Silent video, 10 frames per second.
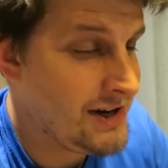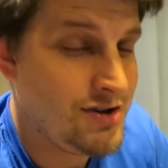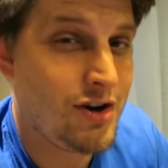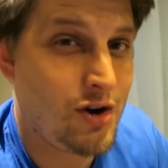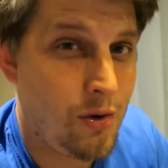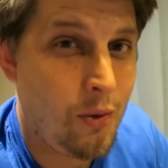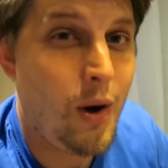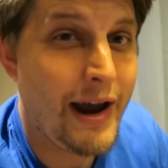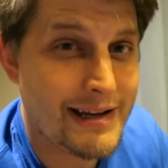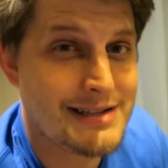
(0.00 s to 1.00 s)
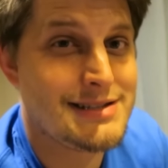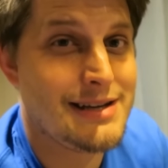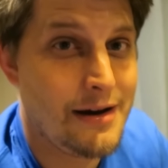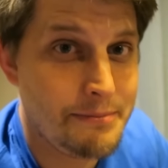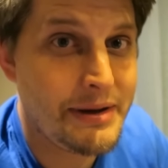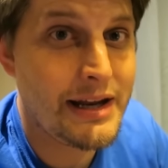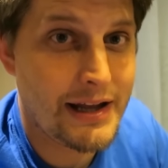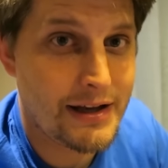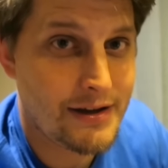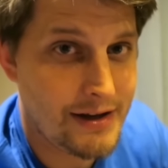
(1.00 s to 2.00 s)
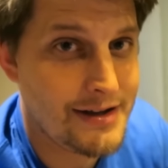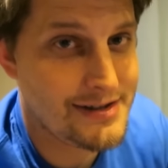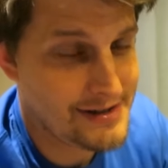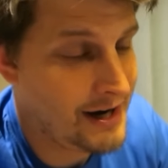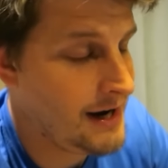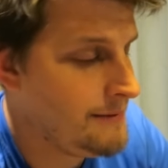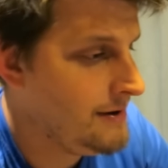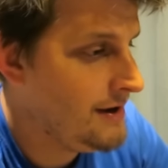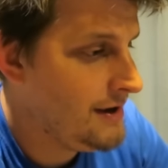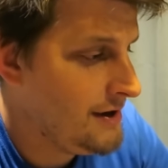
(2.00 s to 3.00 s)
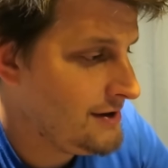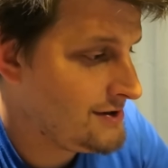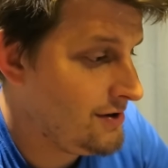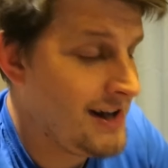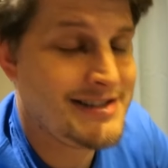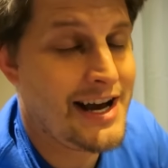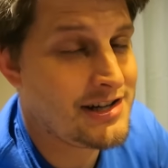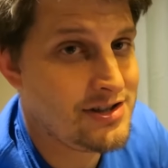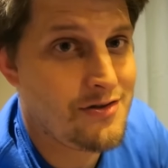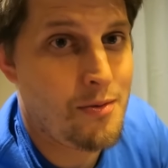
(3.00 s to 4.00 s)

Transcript: he took quite a beating in his time. So that's actually a